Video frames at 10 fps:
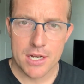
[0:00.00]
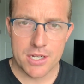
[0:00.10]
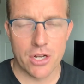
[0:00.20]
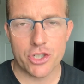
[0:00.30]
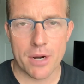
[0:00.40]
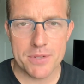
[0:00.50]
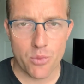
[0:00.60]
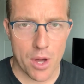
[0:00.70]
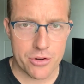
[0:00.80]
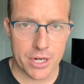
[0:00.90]
Donald Trump is
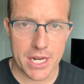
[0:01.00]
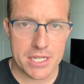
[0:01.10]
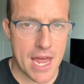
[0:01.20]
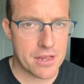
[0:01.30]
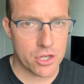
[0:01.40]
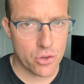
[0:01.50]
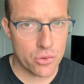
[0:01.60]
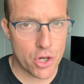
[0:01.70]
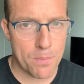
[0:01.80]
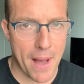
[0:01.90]
wondering exactly who
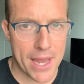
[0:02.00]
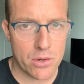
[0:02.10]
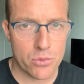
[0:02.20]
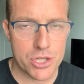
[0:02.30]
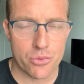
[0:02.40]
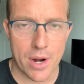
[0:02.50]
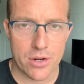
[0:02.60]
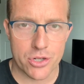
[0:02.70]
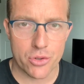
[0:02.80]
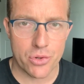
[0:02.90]
Joe Biden will
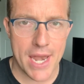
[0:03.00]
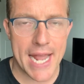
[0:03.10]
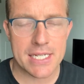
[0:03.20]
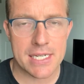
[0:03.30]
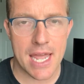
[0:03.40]
surrender to next